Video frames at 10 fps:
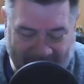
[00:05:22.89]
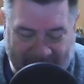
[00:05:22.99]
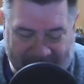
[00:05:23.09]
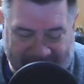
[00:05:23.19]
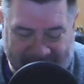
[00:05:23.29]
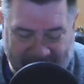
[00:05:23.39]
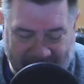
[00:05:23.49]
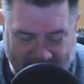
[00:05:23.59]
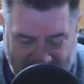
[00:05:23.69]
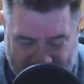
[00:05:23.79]
Help us as
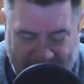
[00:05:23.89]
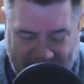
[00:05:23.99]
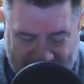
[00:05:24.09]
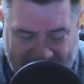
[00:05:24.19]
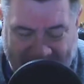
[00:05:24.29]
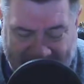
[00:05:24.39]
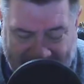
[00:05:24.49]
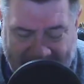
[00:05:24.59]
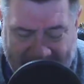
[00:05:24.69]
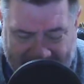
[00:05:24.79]
we worship you,
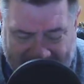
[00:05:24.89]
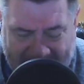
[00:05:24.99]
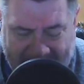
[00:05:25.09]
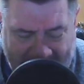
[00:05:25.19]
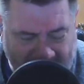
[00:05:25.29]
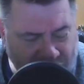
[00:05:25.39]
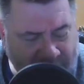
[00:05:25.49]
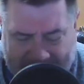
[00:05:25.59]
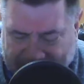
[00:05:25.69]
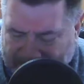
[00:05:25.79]
Father, and may you
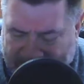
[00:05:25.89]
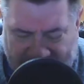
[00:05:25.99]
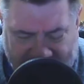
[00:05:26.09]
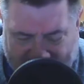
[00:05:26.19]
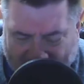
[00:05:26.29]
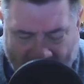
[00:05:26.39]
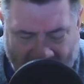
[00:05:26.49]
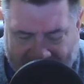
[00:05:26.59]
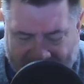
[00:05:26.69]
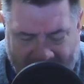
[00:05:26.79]
be pleased with
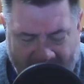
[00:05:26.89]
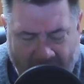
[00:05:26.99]
all of it.